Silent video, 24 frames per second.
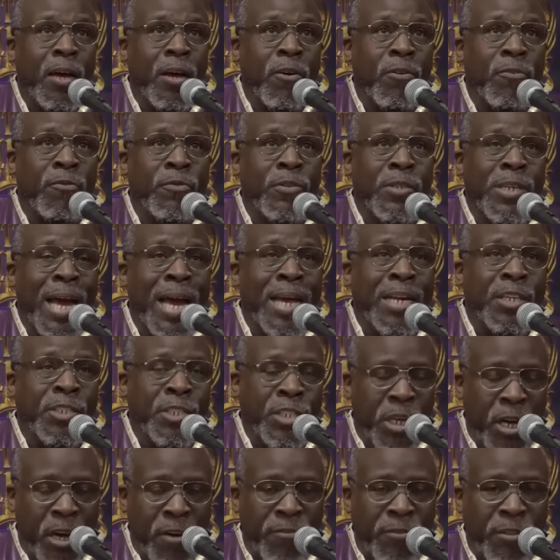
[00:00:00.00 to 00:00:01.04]
of
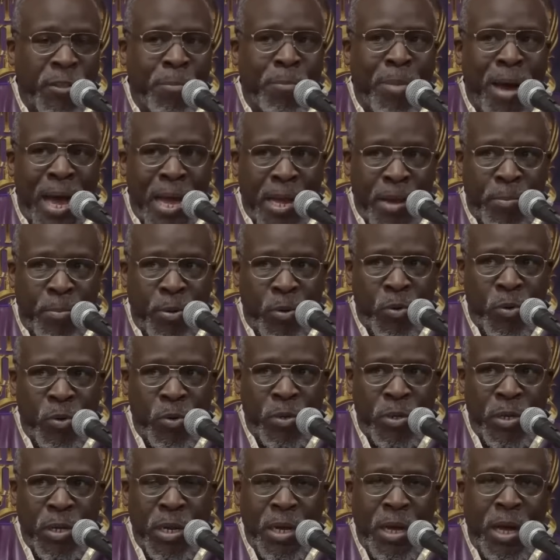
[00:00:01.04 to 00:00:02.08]
knowledge of the
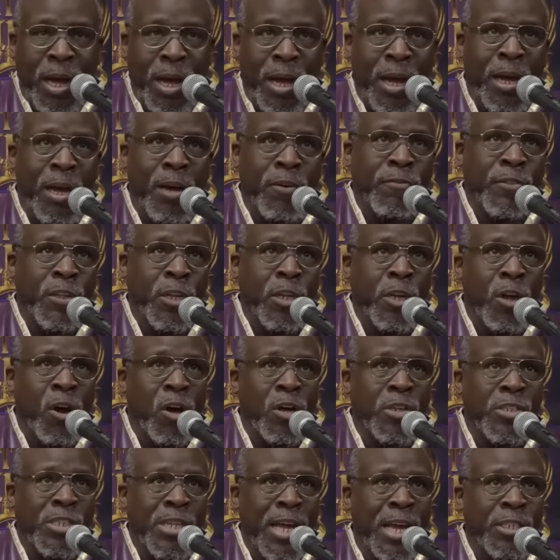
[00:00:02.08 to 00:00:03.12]
Bible, of the
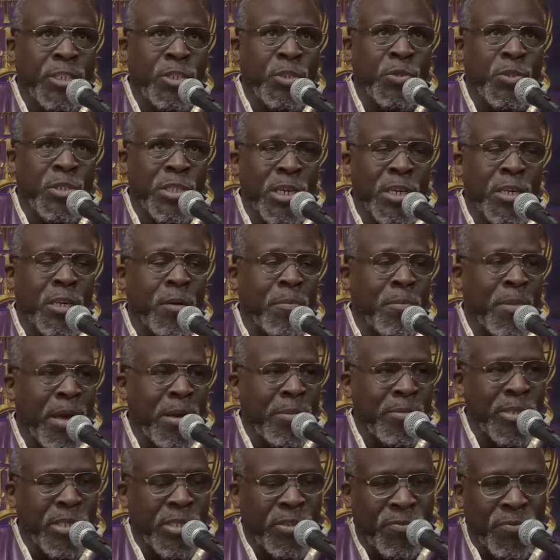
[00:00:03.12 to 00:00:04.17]
law, statutes, and
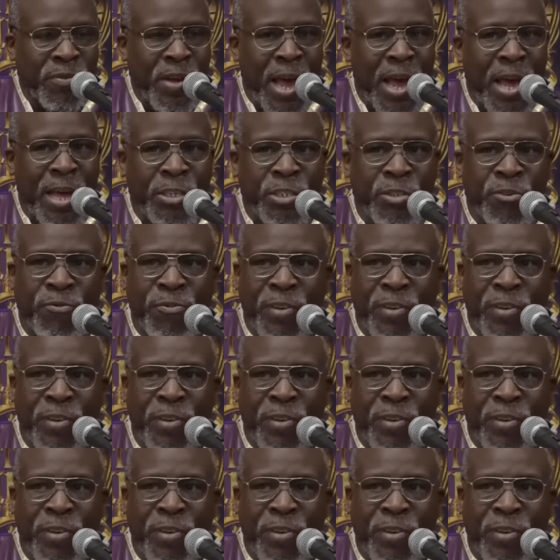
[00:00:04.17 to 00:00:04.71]
commandments of God.